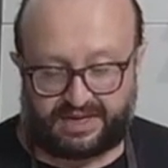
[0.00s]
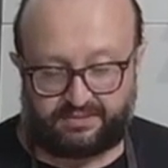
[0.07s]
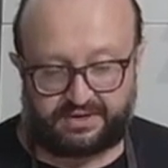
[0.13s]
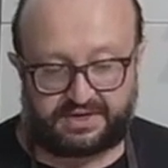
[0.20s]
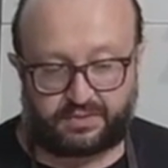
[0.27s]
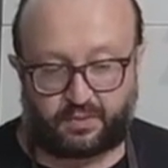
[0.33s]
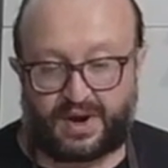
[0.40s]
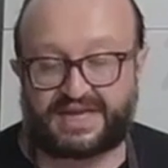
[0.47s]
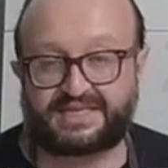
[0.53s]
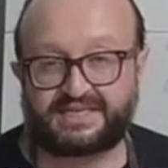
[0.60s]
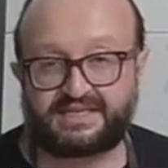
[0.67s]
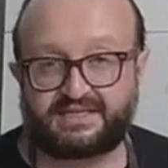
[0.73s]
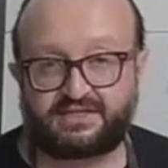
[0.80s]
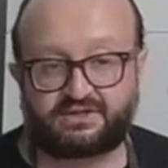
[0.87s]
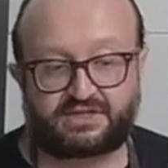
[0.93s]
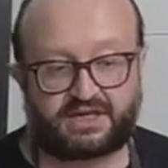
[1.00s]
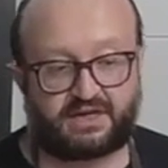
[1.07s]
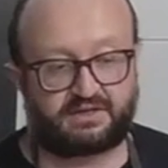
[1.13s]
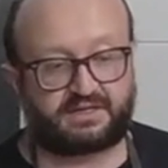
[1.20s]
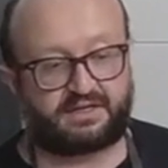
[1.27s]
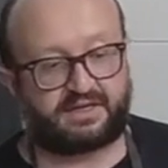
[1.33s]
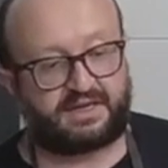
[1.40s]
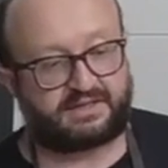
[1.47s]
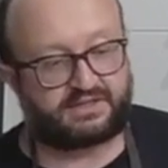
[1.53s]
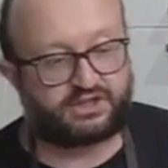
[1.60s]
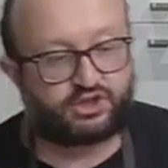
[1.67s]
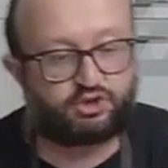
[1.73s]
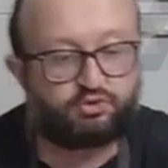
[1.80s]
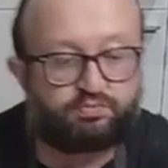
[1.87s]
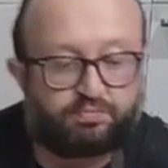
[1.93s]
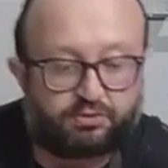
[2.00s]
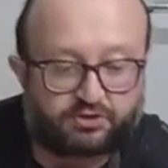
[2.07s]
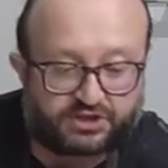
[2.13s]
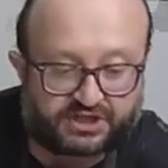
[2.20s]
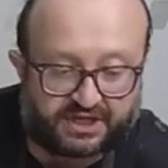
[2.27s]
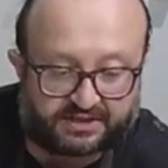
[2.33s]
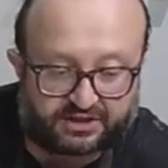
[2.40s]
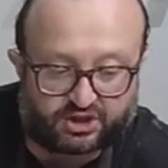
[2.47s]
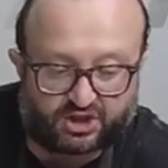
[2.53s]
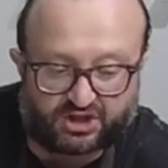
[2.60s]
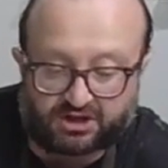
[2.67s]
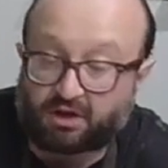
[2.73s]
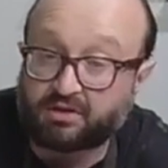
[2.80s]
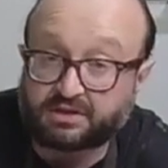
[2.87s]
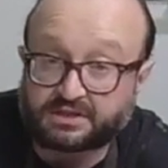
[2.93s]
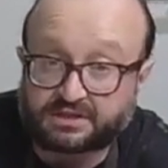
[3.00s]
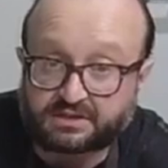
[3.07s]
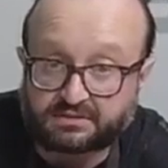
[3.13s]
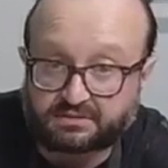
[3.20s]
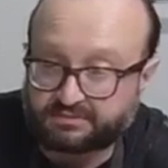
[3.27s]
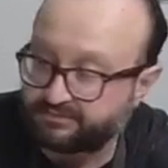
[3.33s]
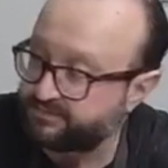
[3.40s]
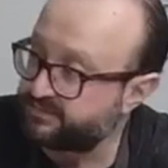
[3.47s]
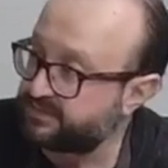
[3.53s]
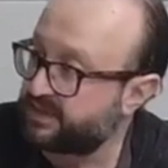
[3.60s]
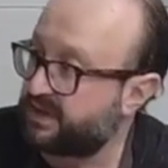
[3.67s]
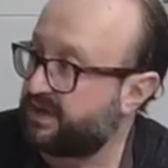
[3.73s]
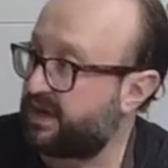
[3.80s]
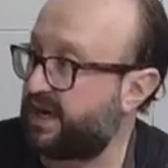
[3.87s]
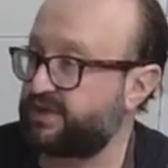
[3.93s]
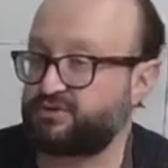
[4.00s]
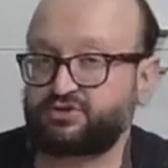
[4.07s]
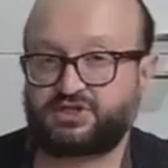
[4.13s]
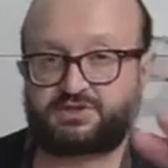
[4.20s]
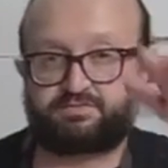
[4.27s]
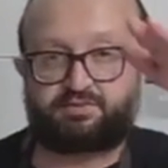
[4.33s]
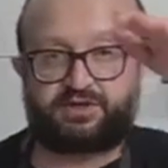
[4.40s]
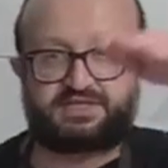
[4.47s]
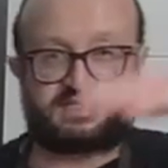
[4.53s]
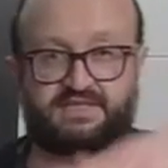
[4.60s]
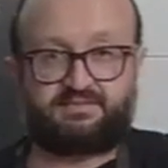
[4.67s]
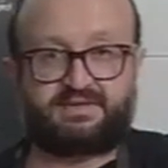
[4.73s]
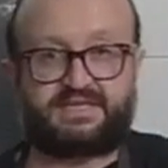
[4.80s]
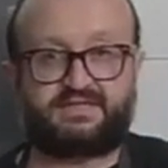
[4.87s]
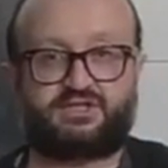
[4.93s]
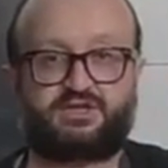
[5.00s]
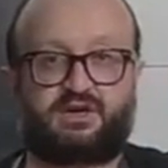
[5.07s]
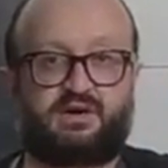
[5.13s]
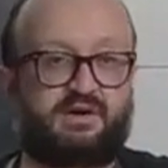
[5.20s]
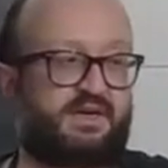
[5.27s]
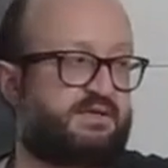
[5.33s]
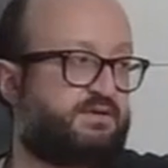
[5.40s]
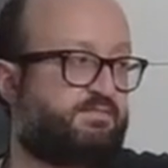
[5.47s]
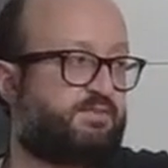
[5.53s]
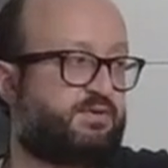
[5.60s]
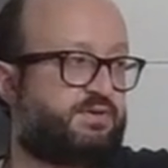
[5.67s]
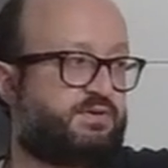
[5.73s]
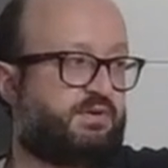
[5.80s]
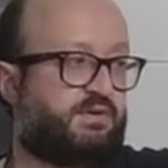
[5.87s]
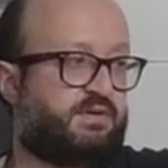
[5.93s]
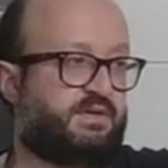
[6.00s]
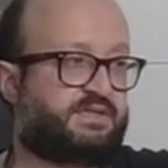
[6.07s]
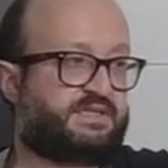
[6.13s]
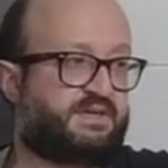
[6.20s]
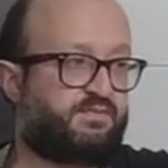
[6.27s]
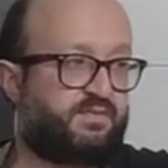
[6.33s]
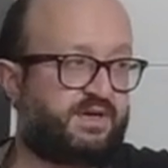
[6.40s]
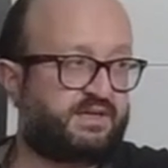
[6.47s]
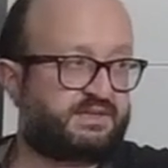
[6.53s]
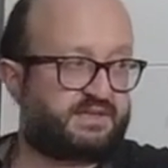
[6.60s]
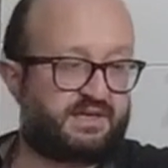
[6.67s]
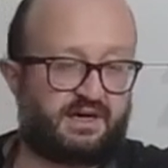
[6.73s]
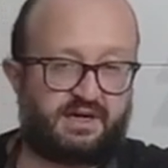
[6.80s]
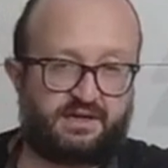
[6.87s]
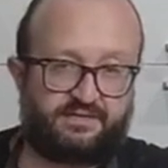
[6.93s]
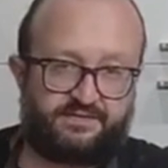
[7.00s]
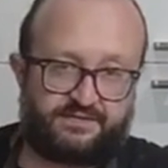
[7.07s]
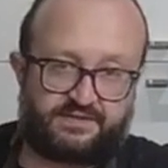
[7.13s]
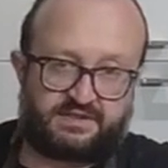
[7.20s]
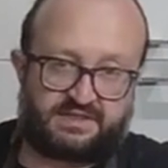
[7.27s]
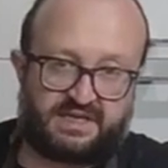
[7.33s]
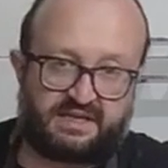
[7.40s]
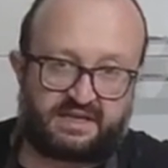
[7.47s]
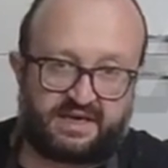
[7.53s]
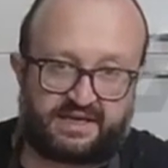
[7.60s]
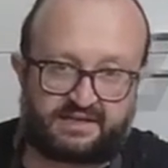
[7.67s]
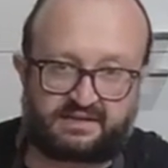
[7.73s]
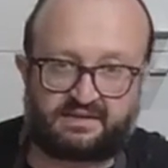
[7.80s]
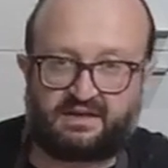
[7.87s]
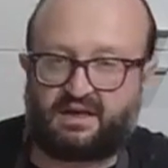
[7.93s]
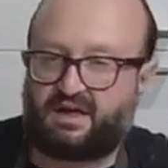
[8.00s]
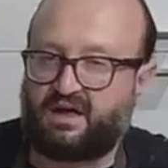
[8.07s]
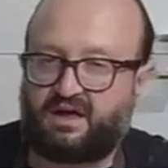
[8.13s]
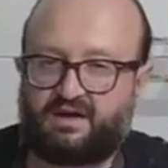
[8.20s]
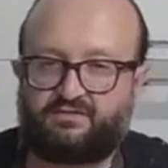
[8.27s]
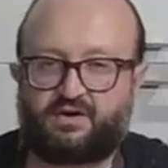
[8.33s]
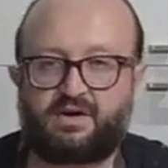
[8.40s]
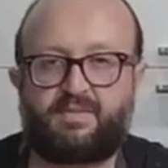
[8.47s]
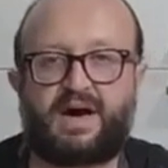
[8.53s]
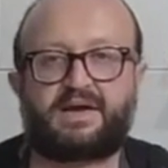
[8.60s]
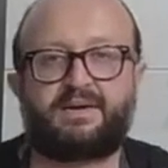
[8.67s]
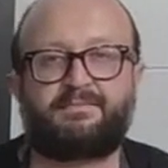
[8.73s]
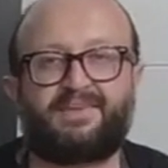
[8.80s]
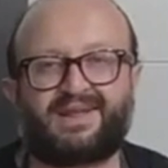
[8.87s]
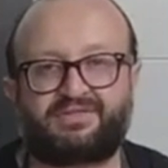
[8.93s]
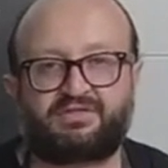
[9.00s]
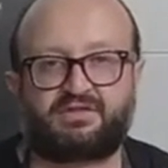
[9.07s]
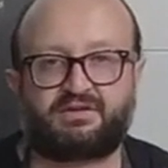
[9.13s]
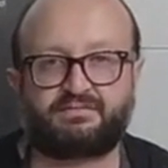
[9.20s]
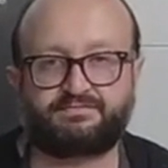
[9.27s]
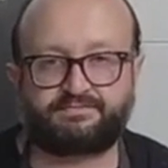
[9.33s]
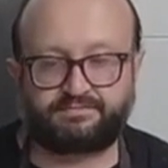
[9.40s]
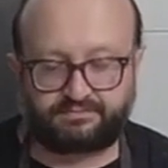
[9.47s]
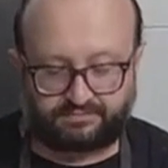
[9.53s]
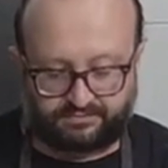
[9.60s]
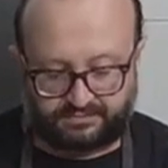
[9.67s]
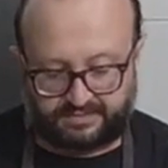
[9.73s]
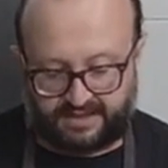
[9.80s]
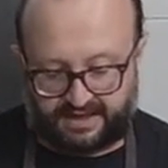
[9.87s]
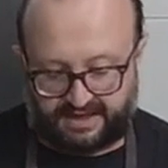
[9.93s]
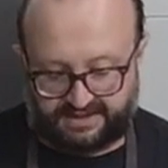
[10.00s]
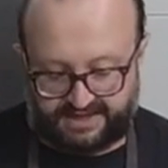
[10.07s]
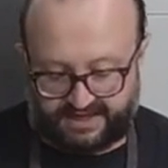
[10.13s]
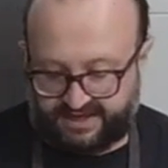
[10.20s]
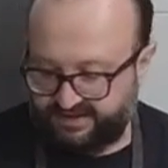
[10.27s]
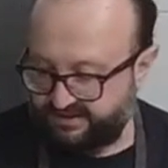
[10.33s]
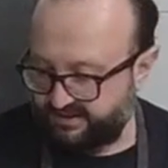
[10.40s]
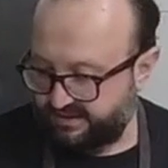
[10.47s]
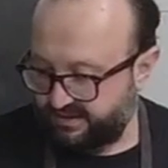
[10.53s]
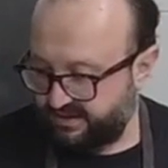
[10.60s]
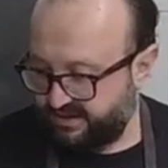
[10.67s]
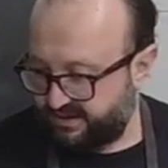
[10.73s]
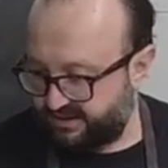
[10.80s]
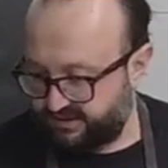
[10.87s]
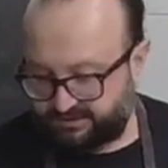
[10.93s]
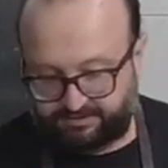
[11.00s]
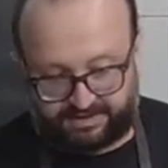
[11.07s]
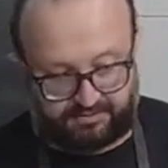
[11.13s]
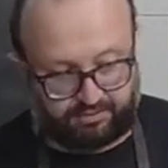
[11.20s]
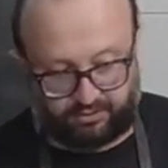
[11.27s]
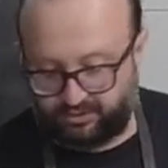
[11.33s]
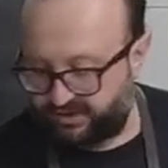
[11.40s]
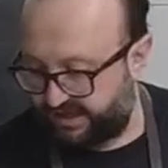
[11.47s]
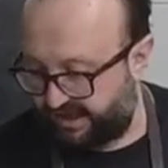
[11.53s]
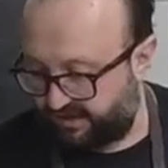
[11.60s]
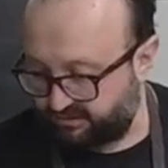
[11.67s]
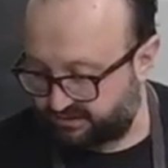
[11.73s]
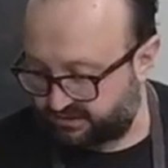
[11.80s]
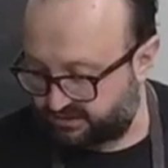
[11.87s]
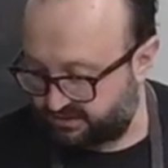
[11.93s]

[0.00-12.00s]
the weight is, you calculate 2% salt, and you just press them in a jar and you put it on somewhere out of sunlight for about a month, and then it's been pulled out.